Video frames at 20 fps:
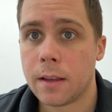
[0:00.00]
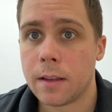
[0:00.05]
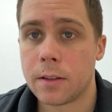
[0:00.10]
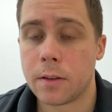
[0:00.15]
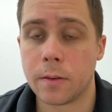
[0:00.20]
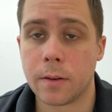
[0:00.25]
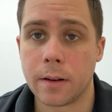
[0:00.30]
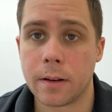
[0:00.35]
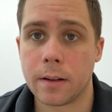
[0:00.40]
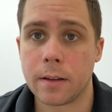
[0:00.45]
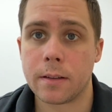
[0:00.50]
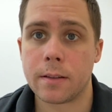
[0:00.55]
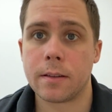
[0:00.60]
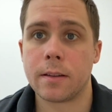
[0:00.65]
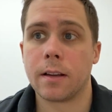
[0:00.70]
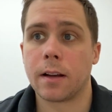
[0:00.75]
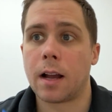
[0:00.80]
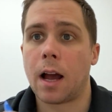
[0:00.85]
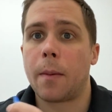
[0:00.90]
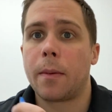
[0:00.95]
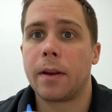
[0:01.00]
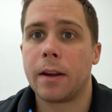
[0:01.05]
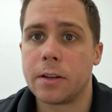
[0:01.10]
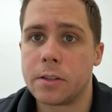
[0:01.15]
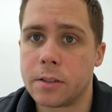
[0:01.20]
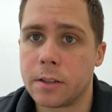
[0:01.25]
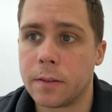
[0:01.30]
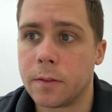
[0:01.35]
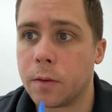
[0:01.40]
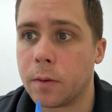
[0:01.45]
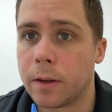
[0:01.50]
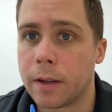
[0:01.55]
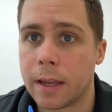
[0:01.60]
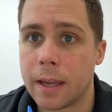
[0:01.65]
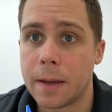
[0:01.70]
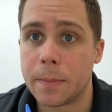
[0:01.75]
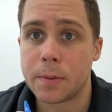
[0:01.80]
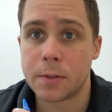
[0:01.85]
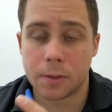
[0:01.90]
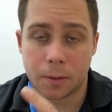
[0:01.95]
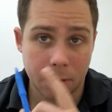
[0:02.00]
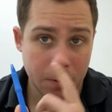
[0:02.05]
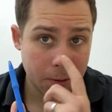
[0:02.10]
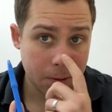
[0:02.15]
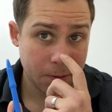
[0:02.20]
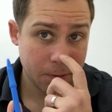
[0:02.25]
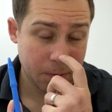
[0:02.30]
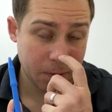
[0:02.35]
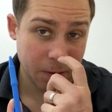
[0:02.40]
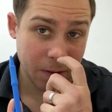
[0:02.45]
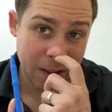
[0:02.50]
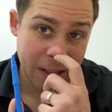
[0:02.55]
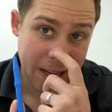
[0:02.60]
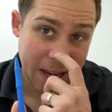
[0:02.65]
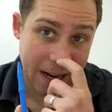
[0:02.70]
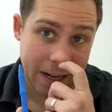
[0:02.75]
Doing the combination of doing hip circle for the